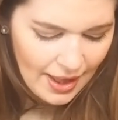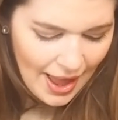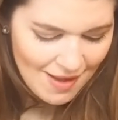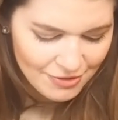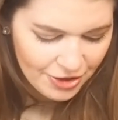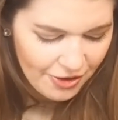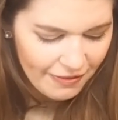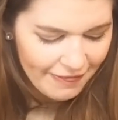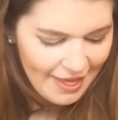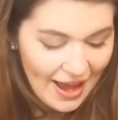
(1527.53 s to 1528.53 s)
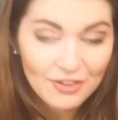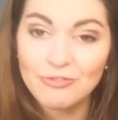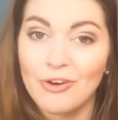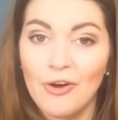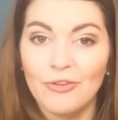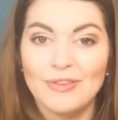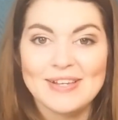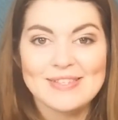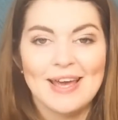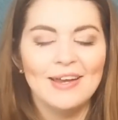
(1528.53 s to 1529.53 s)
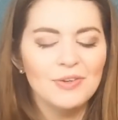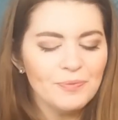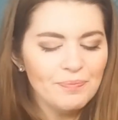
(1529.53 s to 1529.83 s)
I haven't gotten that far on this yet,